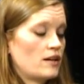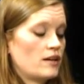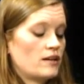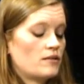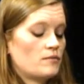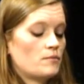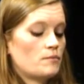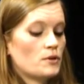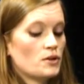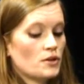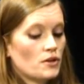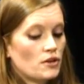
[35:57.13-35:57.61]

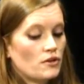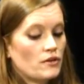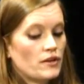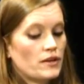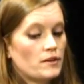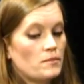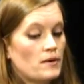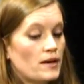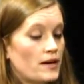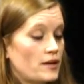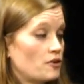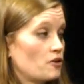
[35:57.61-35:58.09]
and mercury
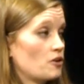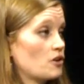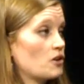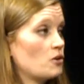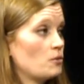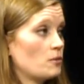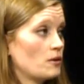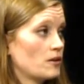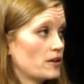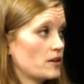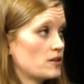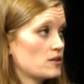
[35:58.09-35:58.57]

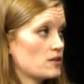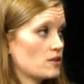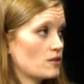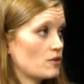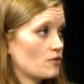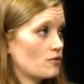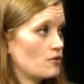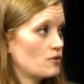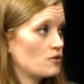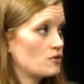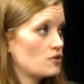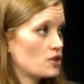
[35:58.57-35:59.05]
bioaccumulates in the
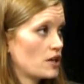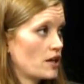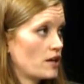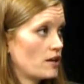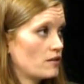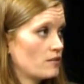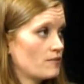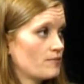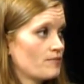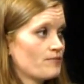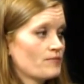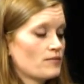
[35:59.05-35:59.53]
food
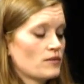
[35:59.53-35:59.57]
chain